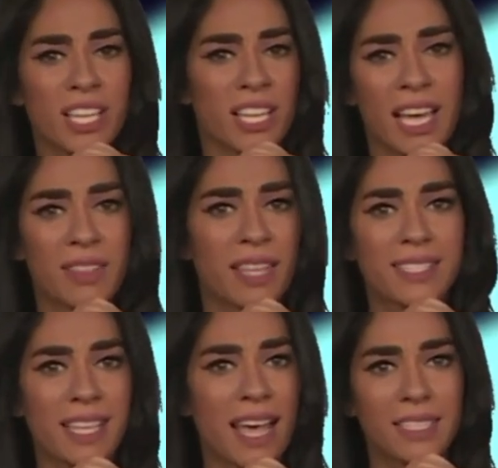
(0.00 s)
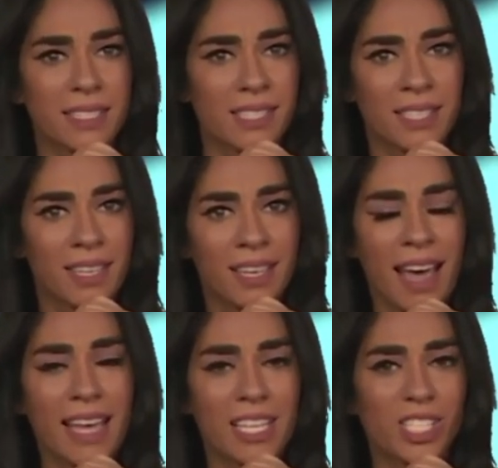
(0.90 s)
had that talent.
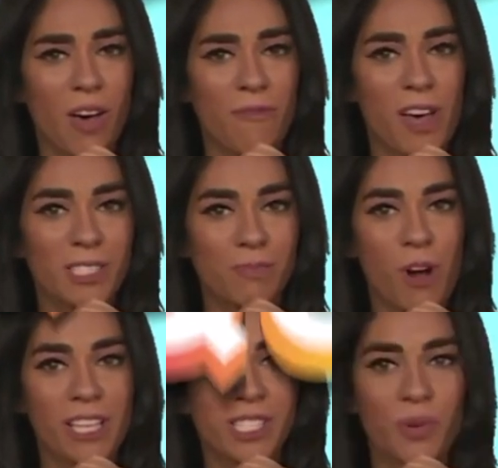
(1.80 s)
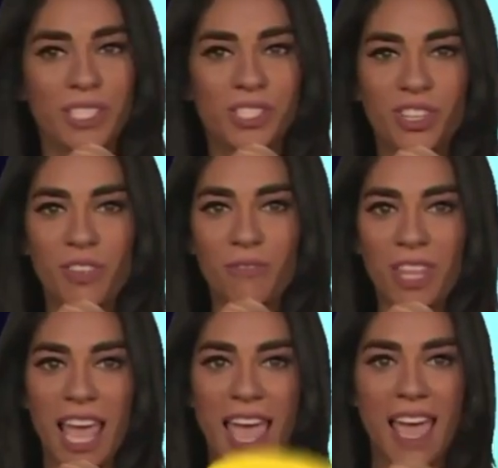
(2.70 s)
And it's our first prize question of the
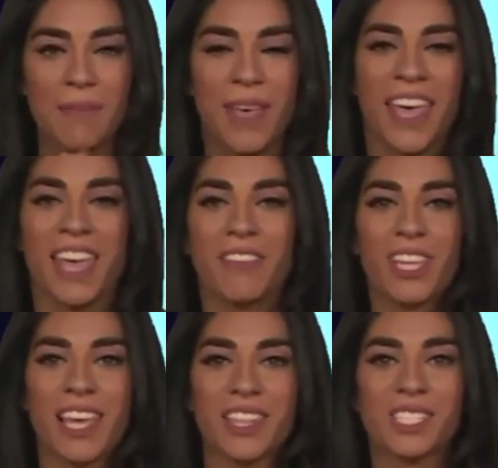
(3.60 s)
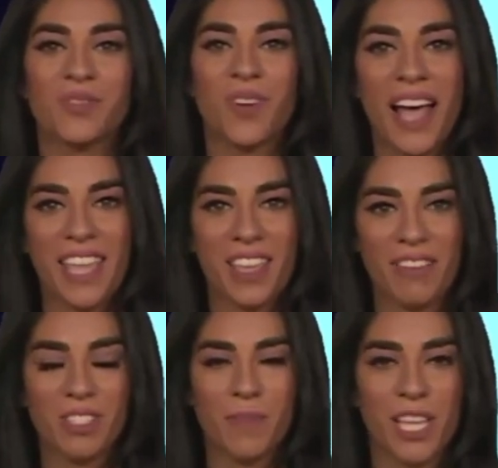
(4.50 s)
game. If you get this right, you
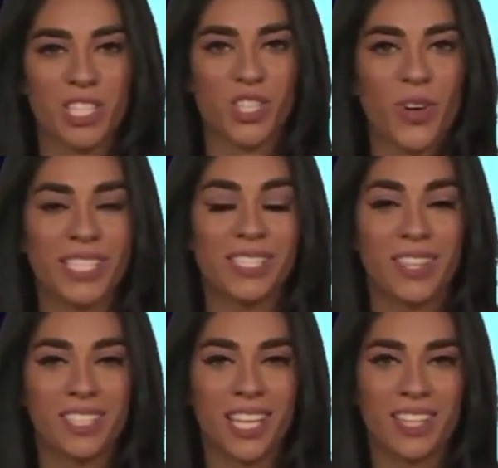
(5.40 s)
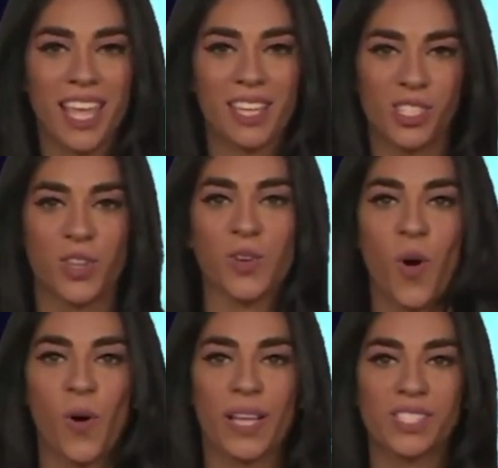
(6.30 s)
have to make a choice, either take the HQ
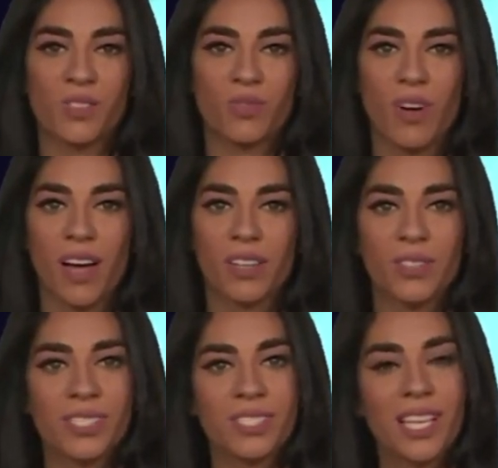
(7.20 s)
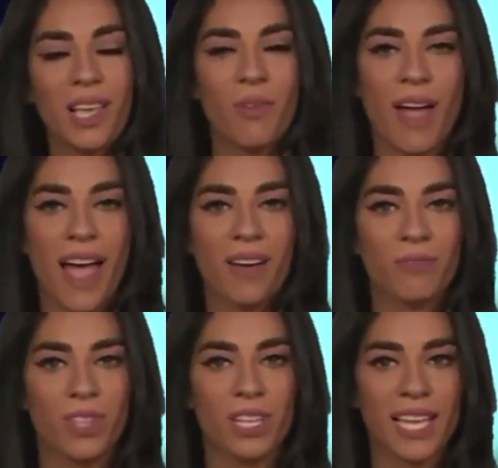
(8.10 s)
coins and run or stick around
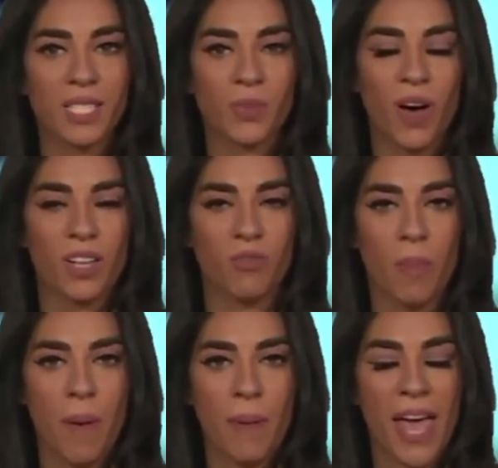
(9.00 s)
for the next one. Remember,